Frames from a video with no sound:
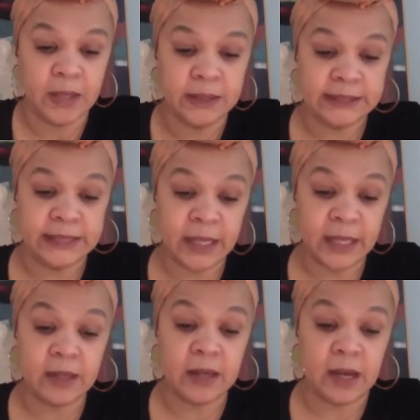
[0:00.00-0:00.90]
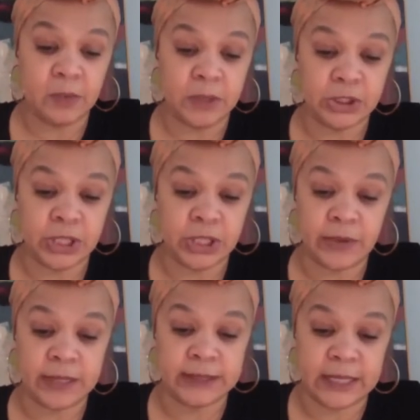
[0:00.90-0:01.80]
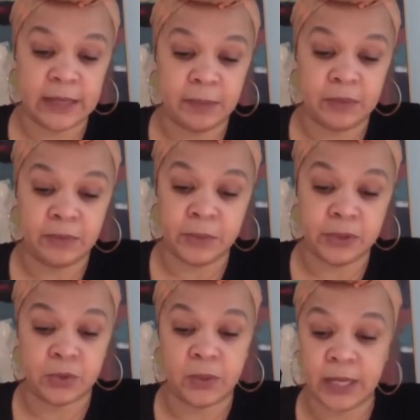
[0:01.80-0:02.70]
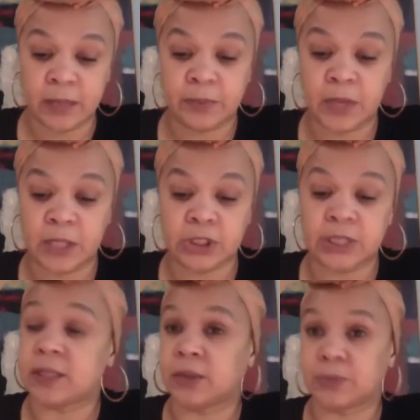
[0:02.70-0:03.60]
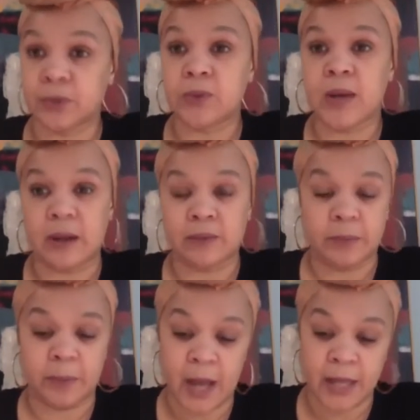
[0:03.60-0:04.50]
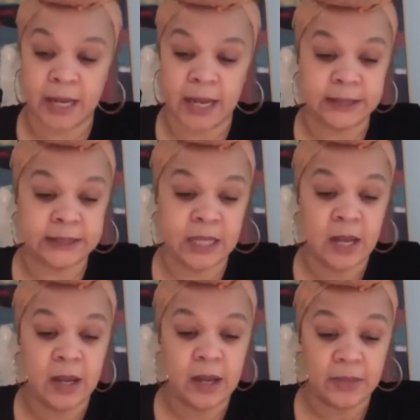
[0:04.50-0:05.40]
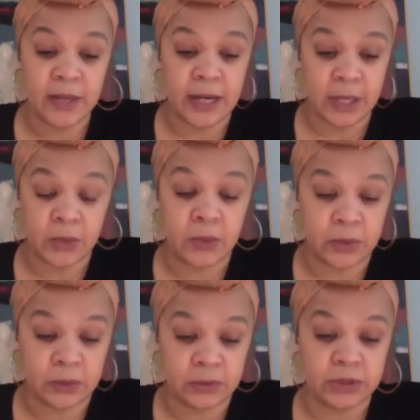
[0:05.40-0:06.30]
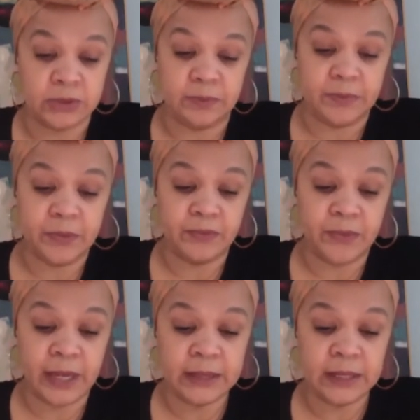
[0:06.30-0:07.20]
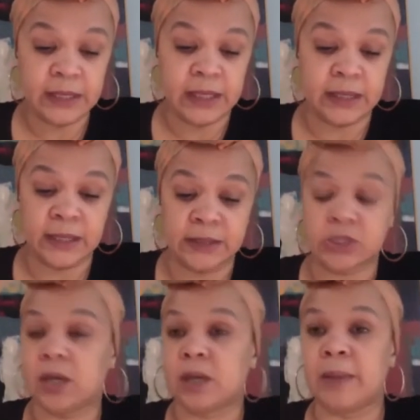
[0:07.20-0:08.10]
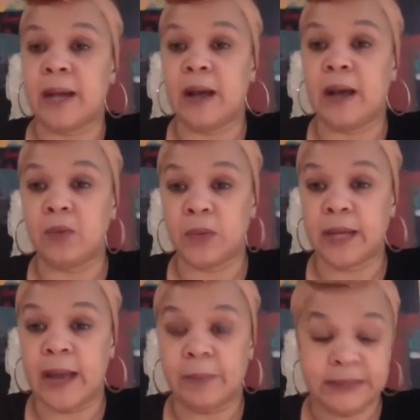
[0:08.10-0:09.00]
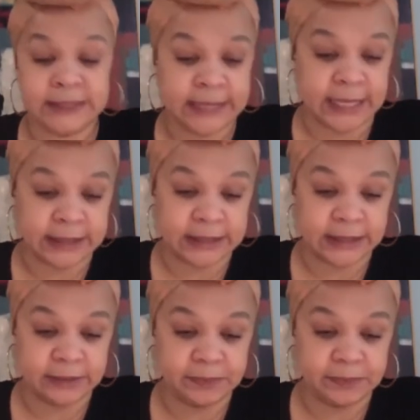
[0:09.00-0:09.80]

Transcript: Second, I want to share an example of a mutual aid project that grew out of the podcast that I co host. Finally, I'd like to talk about what happens next.